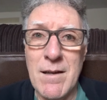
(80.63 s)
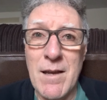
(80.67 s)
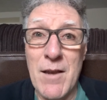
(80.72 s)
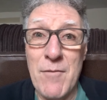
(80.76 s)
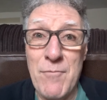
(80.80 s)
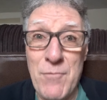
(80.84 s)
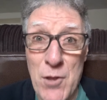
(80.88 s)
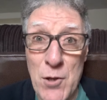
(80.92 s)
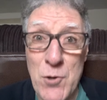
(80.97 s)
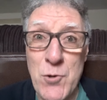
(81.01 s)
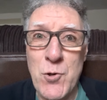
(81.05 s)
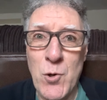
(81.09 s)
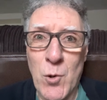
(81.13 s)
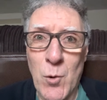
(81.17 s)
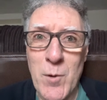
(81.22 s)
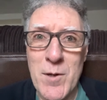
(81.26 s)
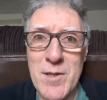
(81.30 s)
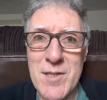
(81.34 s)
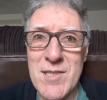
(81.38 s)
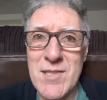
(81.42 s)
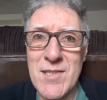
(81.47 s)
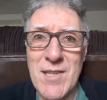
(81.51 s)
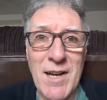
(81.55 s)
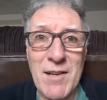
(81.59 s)
there's
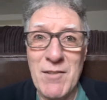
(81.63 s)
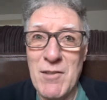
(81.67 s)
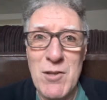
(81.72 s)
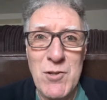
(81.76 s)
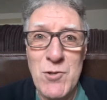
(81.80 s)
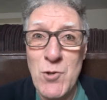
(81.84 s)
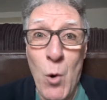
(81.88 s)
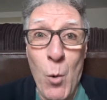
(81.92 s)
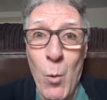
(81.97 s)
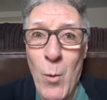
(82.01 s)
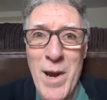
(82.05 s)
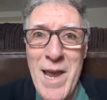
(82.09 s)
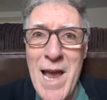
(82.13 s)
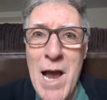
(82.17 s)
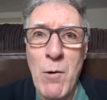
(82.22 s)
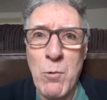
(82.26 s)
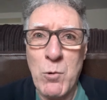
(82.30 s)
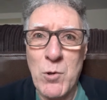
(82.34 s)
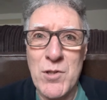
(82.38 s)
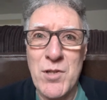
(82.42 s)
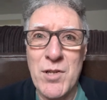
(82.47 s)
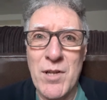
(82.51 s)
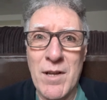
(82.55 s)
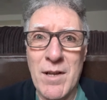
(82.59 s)
no way
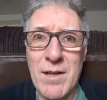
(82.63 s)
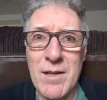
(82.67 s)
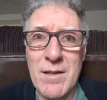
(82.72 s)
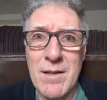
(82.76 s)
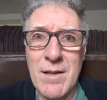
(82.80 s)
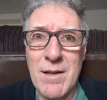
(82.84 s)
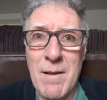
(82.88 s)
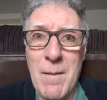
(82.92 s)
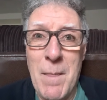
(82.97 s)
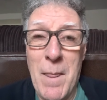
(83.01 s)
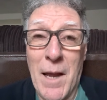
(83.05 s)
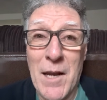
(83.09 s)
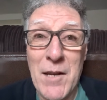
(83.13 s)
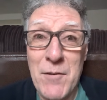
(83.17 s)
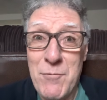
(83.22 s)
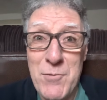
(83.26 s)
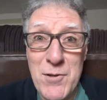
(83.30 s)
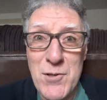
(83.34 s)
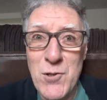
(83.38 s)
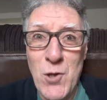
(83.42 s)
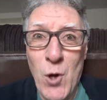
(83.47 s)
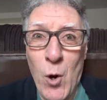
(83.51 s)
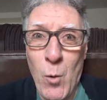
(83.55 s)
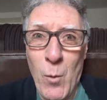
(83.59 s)
out. And if there's
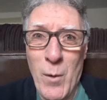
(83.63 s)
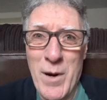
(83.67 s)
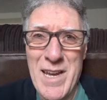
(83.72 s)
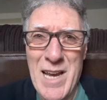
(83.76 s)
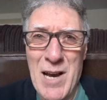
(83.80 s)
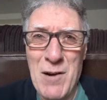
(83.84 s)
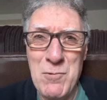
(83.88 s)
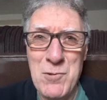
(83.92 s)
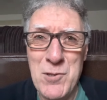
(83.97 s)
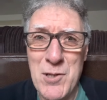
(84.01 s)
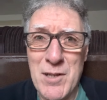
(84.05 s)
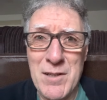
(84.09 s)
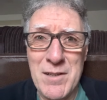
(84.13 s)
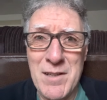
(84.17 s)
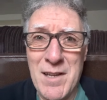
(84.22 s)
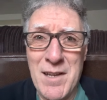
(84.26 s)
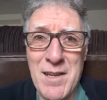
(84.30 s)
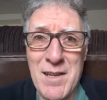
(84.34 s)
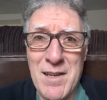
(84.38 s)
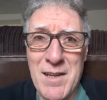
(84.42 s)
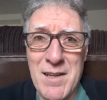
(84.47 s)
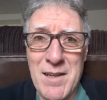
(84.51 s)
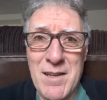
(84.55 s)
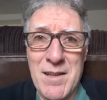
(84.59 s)
no way out,
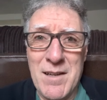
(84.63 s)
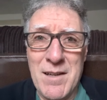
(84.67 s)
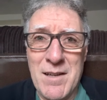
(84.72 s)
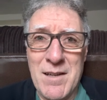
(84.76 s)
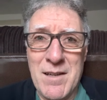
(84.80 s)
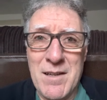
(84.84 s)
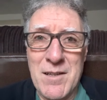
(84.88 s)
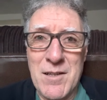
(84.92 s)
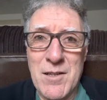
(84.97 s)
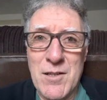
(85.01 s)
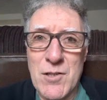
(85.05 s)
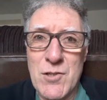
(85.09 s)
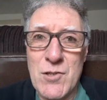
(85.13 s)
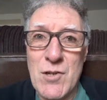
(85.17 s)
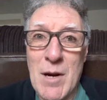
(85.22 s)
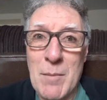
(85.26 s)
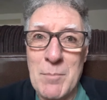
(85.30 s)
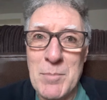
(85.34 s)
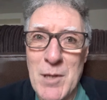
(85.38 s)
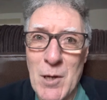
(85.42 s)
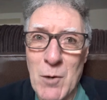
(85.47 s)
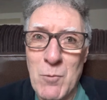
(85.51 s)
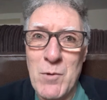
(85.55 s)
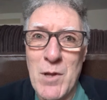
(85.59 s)
you're trapped
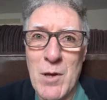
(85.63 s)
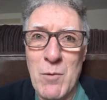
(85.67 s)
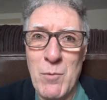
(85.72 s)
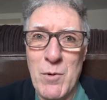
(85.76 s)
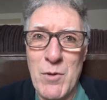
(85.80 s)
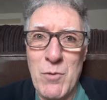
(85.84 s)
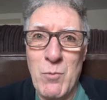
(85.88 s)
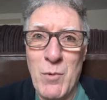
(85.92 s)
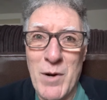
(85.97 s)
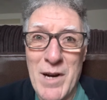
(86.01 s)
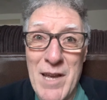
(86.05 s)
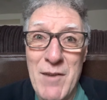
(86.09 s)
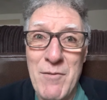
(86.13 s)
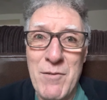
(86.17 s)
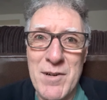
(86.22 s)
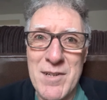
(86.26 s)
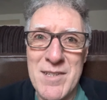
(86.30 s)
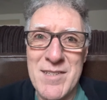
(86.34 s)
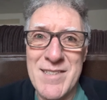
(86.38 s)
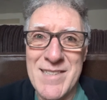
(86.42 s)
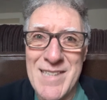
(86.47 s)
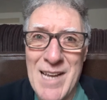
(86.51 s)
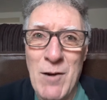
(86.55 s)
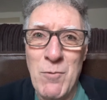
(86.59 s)
down there with whatever is
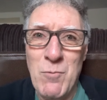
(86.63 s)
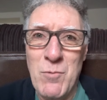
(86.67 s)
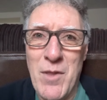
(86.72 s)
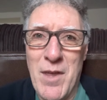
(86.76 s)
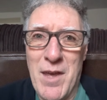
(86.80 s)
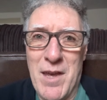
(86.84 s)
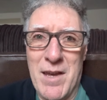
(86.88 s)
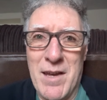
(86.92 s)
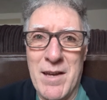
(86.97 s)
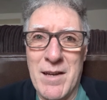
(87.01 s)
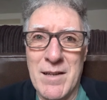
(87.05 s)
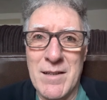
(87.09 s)
down there.